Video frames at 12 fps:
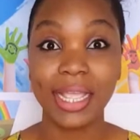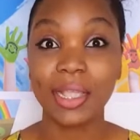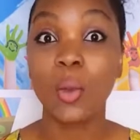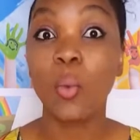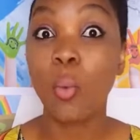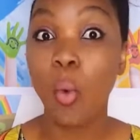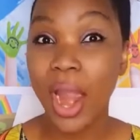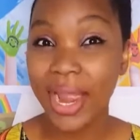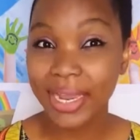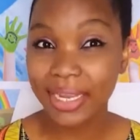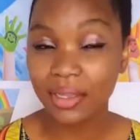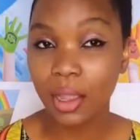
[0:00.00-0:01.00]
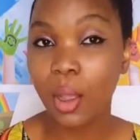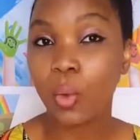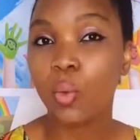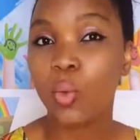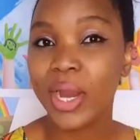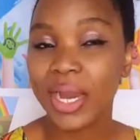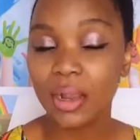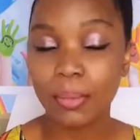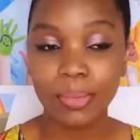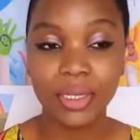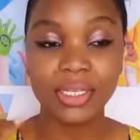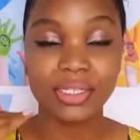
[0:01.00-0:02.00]
Like wine,
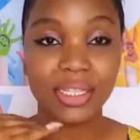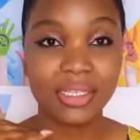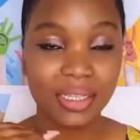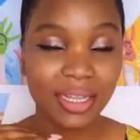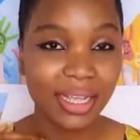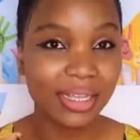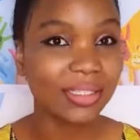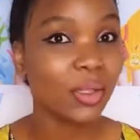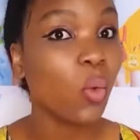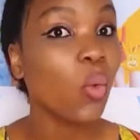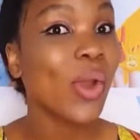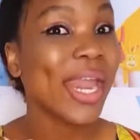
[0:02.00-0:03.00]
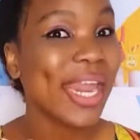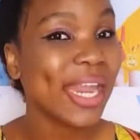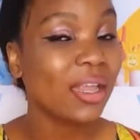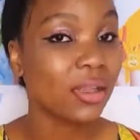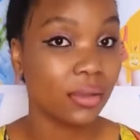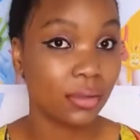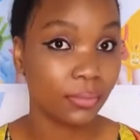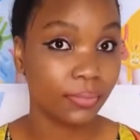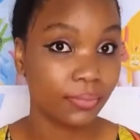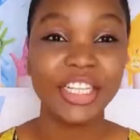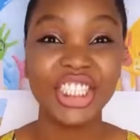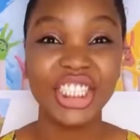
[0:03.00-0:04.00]
but it's nasalized. Wing,
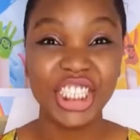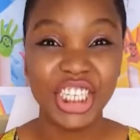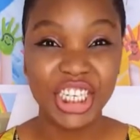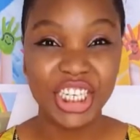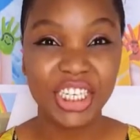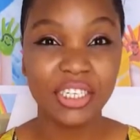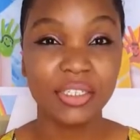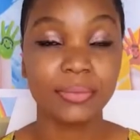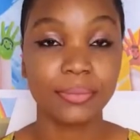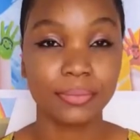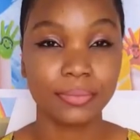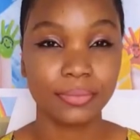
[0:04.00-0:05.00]
ni,